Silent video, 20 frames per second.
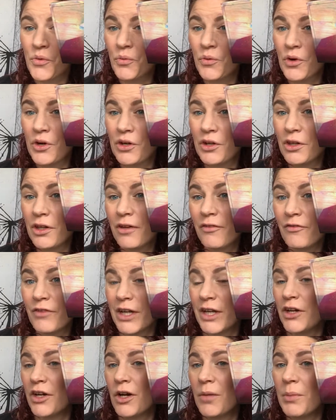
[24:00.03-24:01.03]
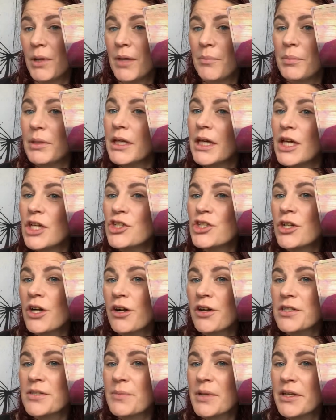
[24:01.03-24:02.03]
Royal Affair by BH
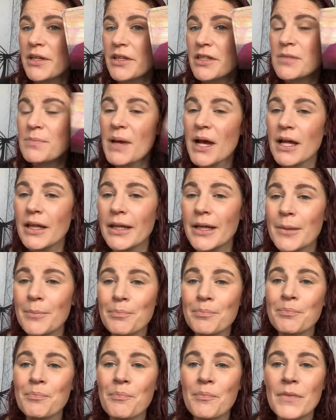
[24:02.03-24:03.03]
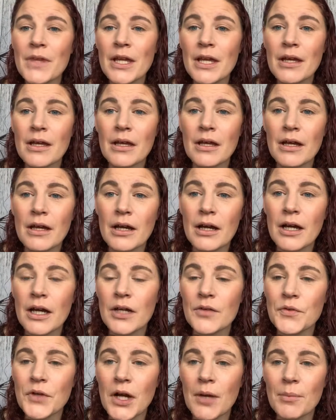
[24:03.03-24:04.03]
Cosmetics palette.
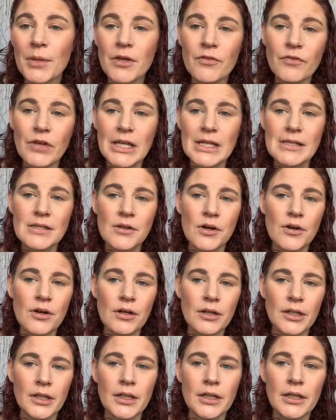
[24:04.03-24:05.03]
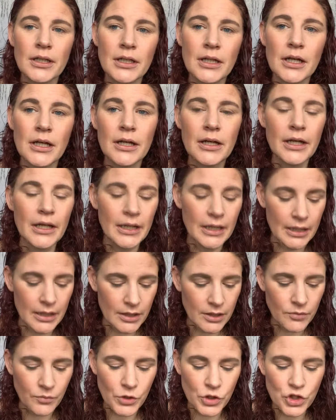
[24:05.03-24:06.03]
I've got my face on
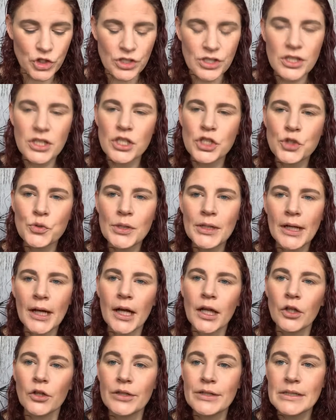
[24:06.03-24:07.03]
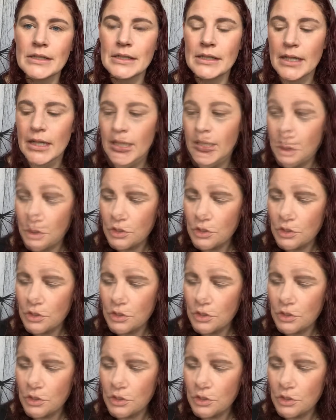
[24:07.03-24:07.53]
and we're just going to do an eye look today.